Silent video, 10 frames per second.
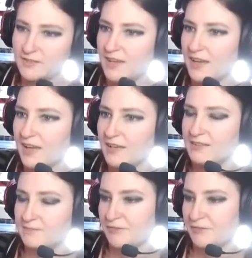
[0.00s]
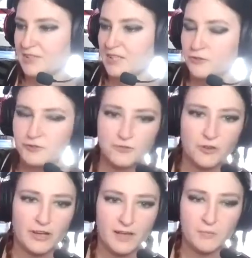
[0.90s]
My friend said, "You should draw
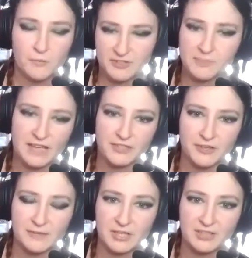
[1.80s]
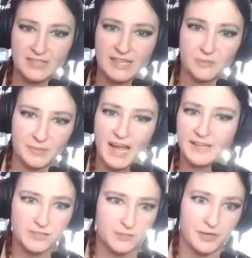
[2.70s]
him with some ice cream because then it'll be
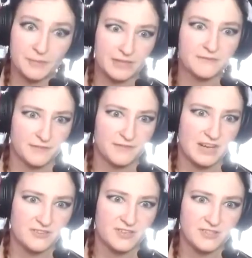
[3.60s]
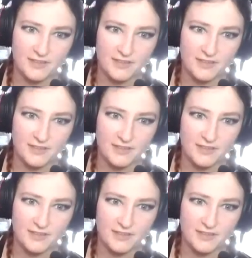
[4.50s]
ice screaming for vengeance."